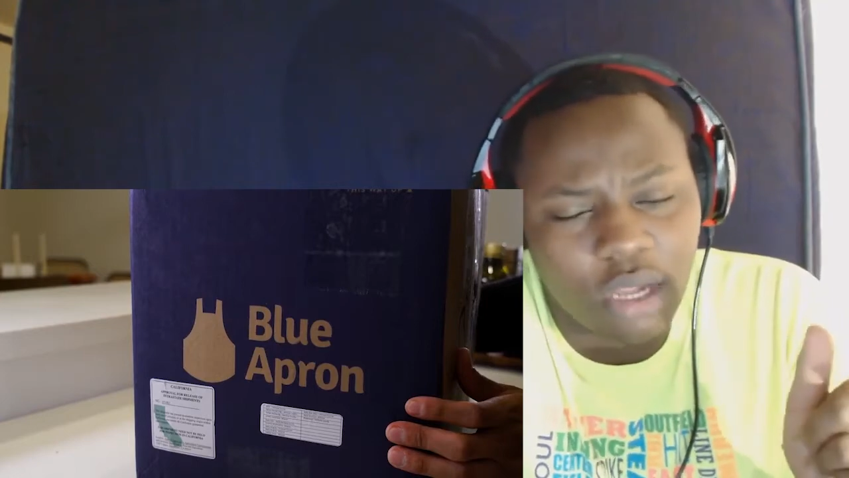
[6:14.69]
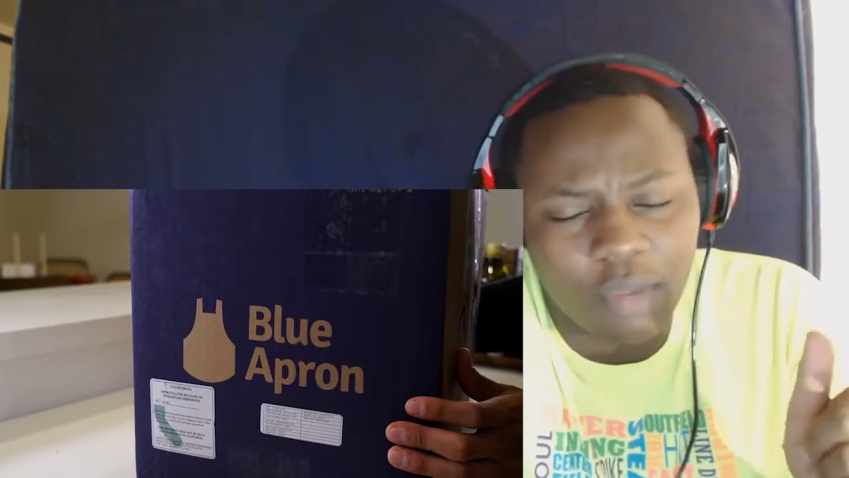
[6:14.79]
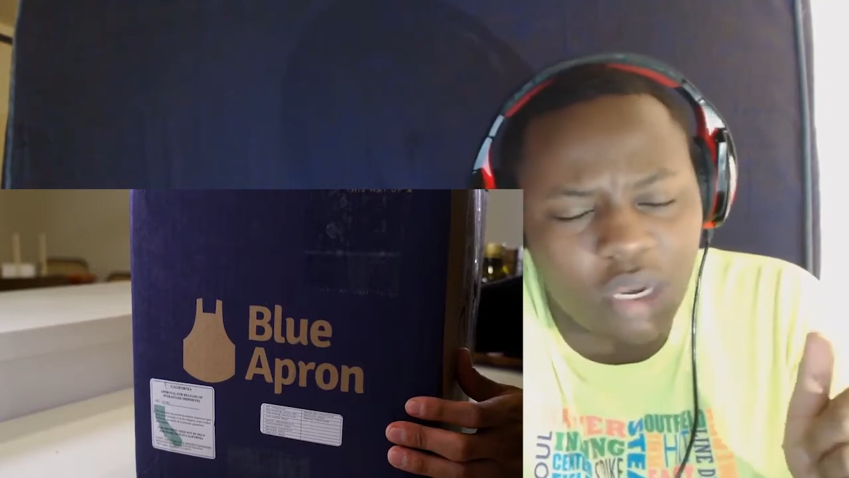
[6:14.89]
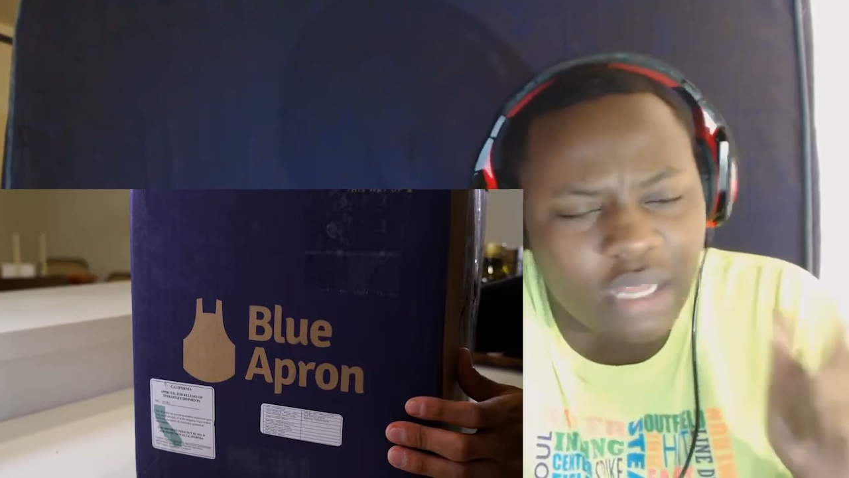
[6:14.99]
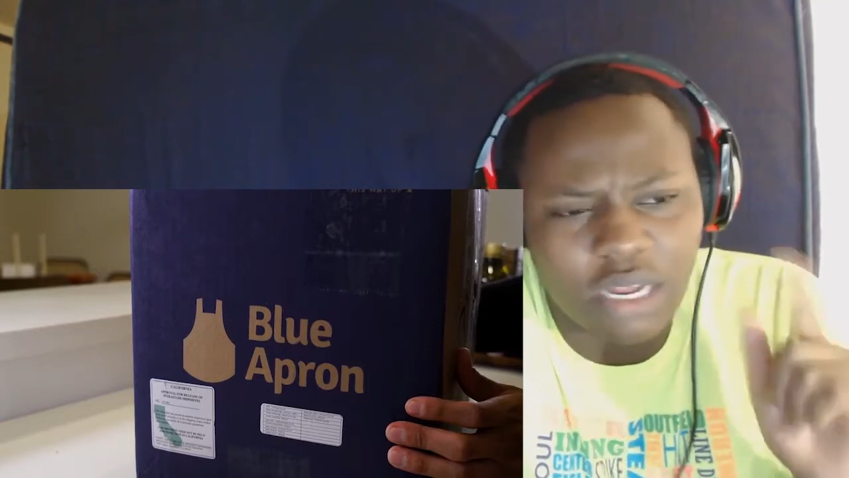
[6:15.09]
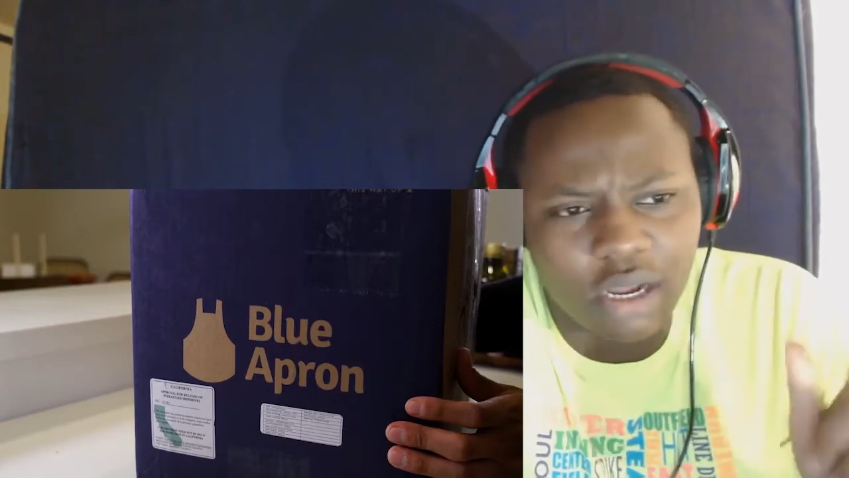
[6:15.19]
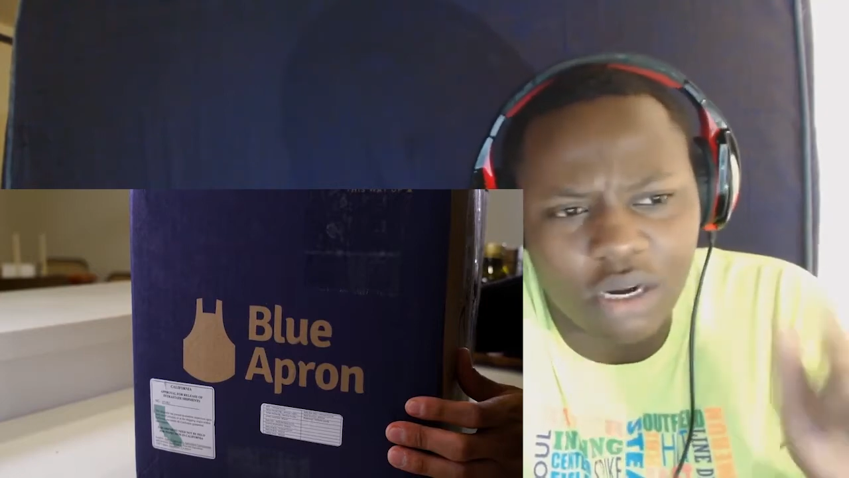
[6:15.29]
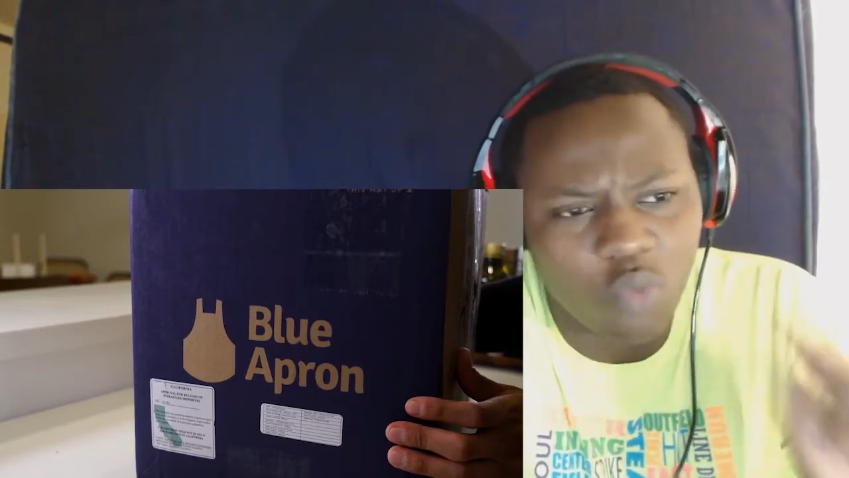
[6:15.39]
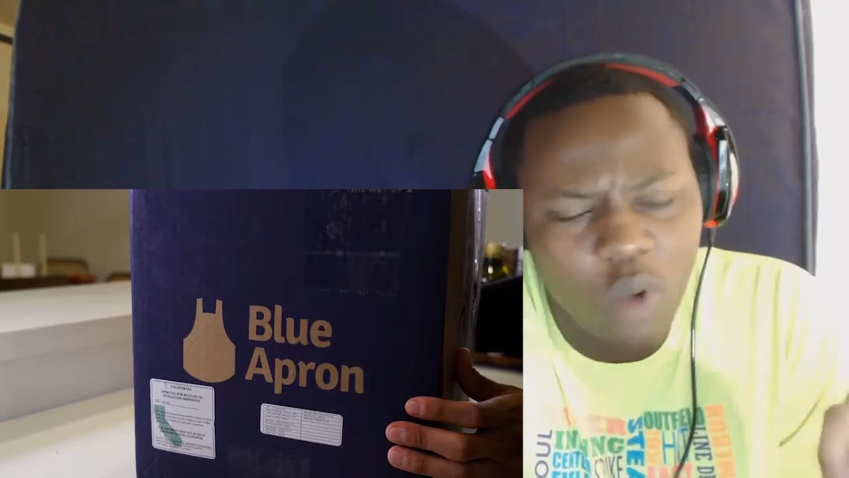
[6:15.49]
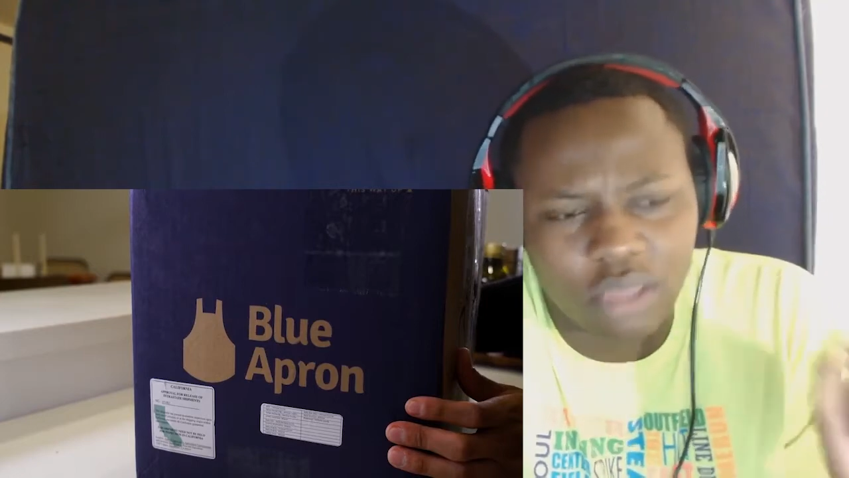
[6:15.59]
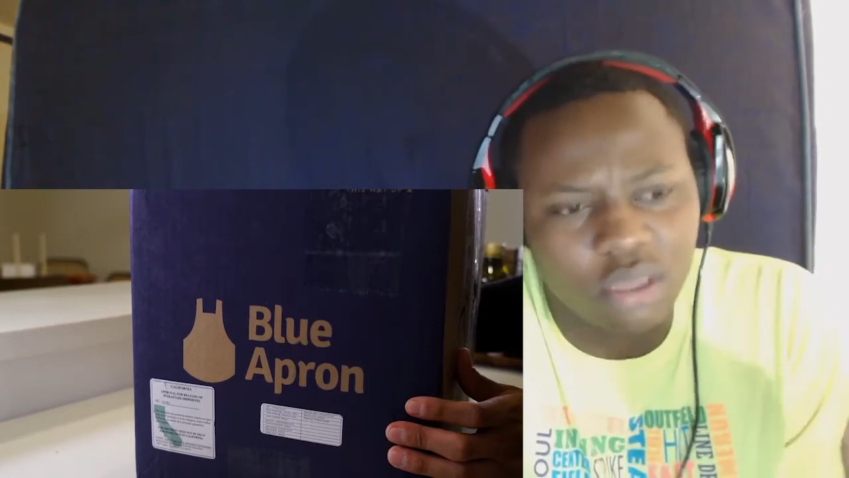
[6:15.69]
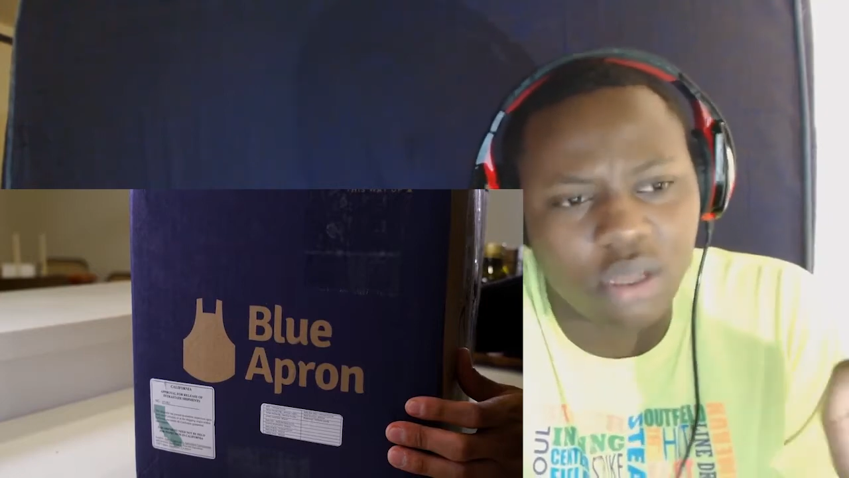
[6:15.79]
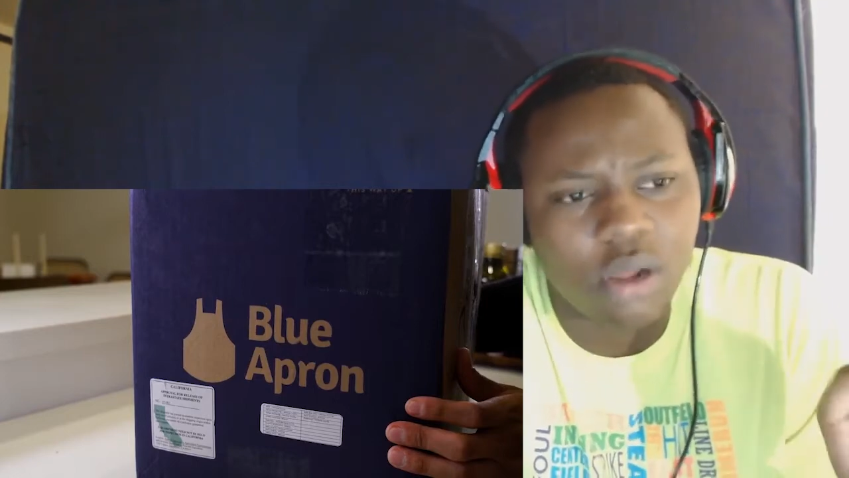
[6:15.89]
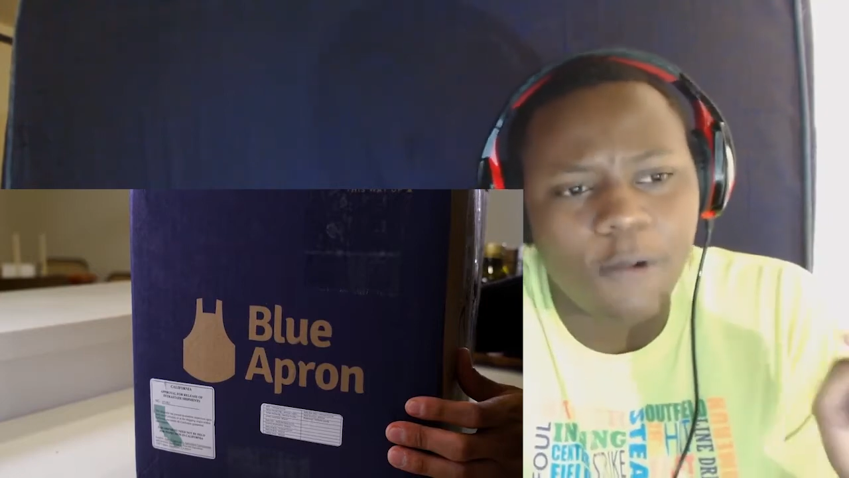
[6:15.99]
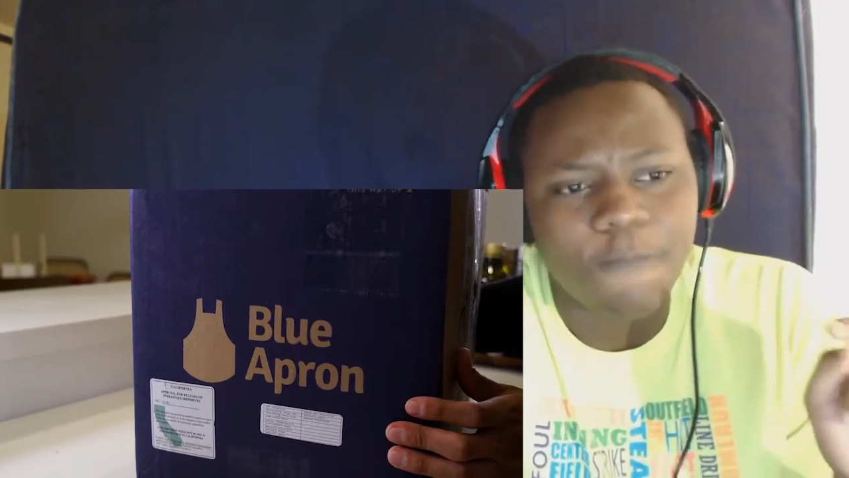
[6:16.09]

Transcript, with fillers: I mean, that cannot work here.